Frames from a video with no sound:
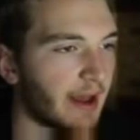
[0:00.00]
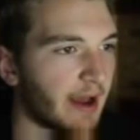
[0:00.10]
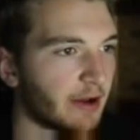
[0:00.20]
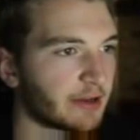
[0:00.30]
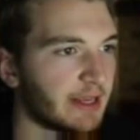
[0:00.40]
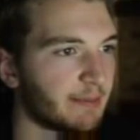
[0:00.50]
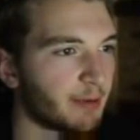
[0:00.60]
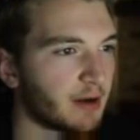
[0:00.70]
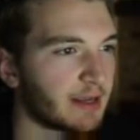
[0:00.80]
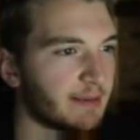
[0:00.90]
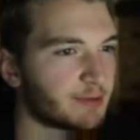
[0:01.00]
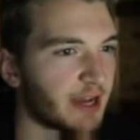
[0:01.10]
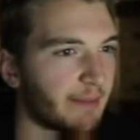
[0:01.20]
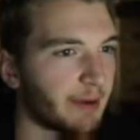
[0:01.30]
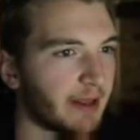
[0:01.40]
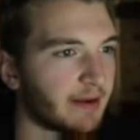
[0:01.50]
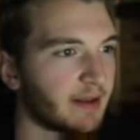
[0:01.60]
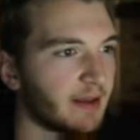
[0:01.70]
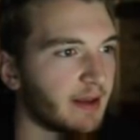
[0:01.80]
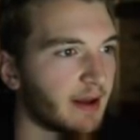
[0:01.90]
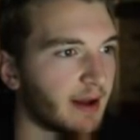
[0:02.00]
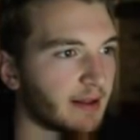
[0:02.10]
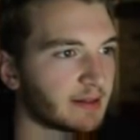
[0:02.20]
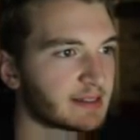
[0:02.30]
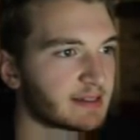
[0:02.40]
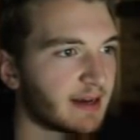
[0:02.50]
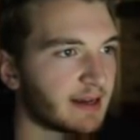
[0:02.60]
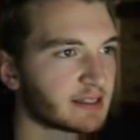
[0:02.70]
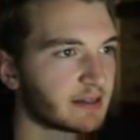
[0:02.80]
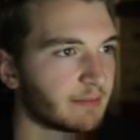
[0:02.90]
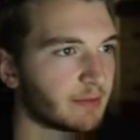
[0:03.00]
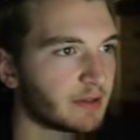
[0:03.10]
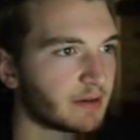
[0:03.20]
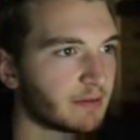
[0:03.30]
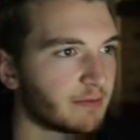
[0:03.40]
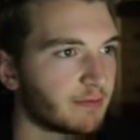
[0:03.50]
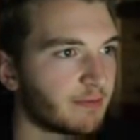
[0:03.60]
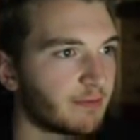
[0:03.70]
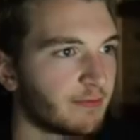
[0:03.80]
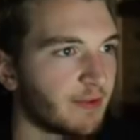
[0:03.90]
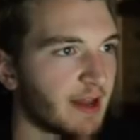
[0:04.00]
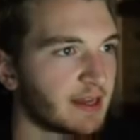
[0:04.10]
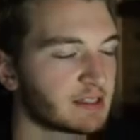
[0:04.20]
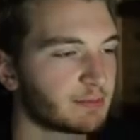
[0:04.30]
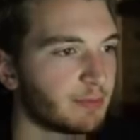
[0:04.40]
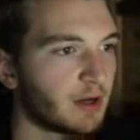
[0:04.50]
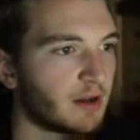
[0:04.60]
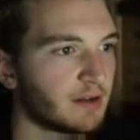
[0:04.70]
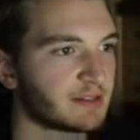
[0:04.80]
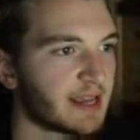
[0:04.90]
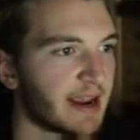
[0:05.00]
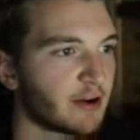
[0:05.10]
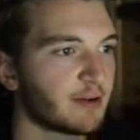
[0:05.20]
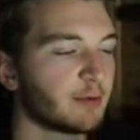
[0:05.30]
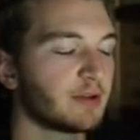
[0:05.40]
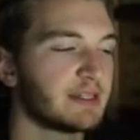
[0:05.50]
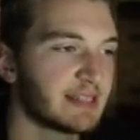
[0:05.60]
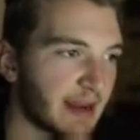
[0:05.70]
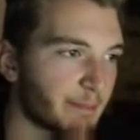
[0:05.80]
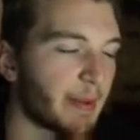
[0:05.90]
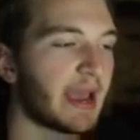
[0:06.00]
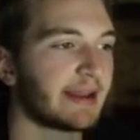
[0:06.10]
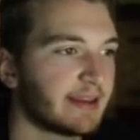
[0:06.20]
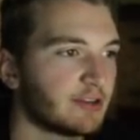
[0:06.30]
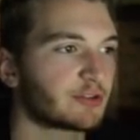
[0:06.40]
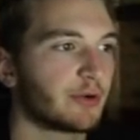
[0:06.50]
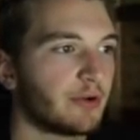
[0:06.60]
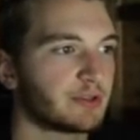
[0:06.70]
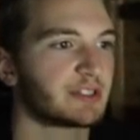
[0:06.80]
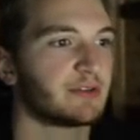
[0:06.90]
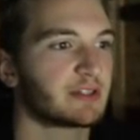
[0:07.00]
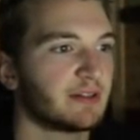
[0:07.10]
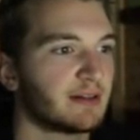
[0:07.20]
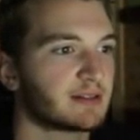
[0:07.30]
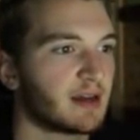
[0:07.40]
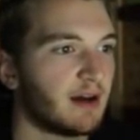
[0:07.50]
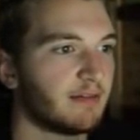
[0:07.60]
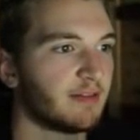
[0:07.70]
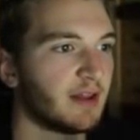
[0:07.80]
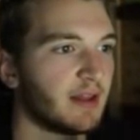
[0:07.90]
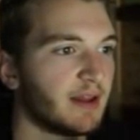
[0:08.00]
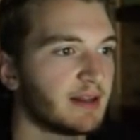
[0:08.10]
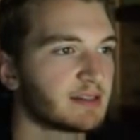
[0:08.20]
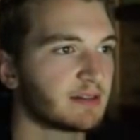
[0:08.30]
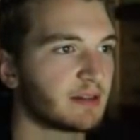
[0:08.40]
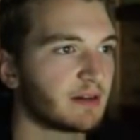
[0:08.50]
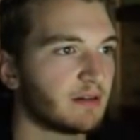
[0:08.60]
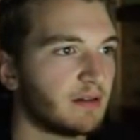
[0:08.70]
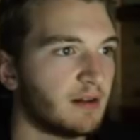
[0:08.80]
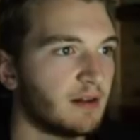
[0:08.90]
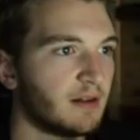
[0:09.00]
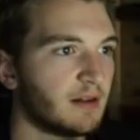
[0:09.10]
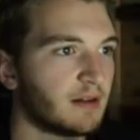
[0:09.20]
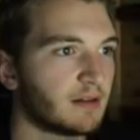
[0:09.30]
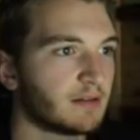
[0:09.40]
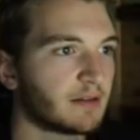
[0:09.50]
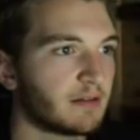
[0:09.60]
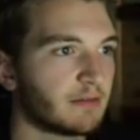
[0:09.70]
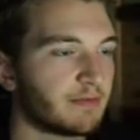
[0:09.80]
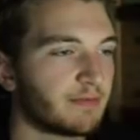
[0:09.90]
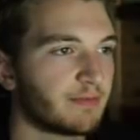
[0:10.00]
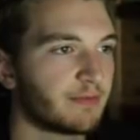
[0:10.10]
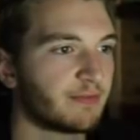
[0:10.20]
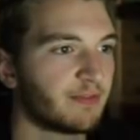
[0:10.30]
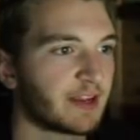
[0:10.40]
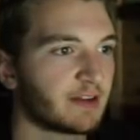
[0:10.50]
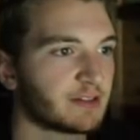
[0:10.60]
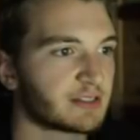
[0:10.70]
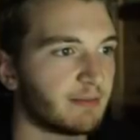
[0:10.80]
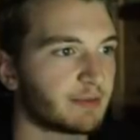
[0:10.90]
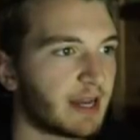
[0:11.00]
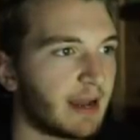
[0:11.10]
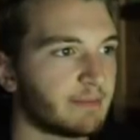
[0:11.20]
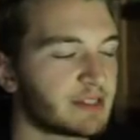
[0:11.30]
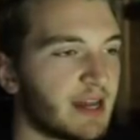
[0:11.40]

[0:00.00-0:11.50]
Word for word: Nah, I'll keep I'll keep Chapman in. Uh, let's toss him a little fastball. Terrible. He's got bad control, so it's a little tough. It's a little little fickle sometimes.